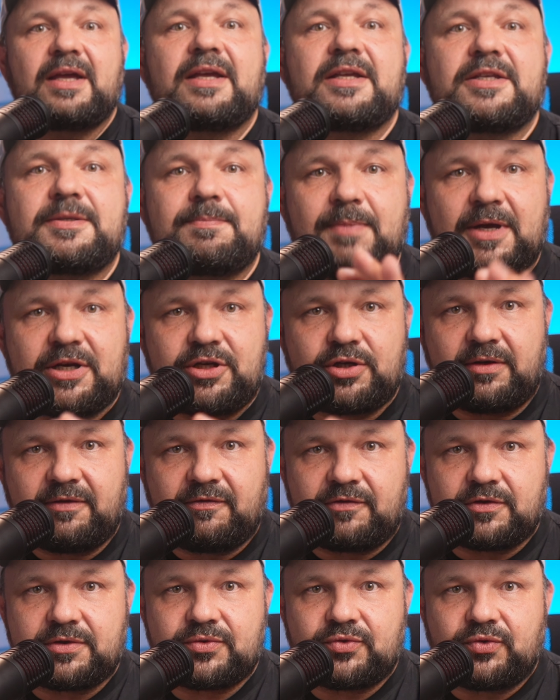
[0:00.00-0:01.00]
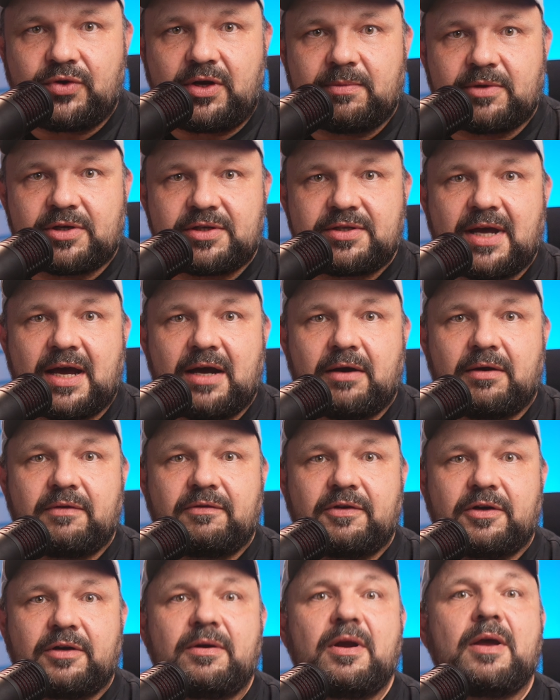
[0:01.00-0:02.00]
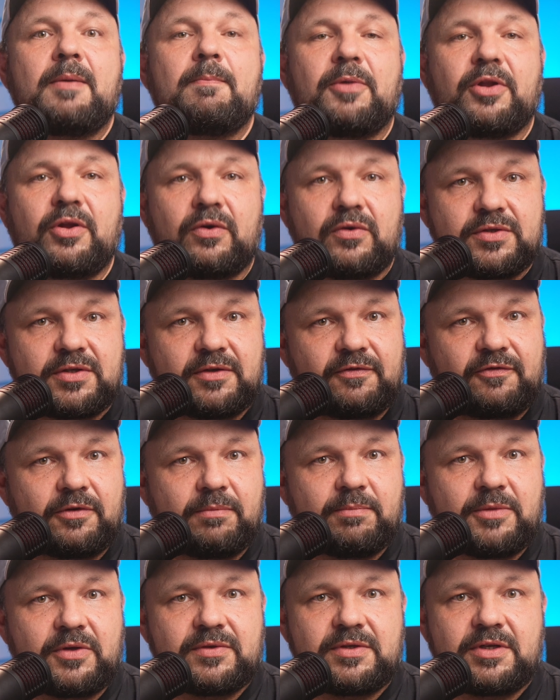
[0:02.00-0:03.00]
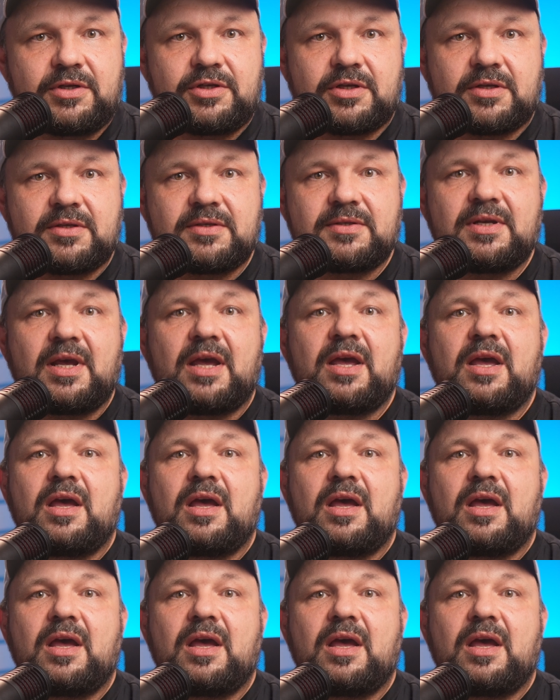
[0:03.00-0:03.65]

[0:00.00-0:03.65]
Especially for streamers, however, but also for musicians,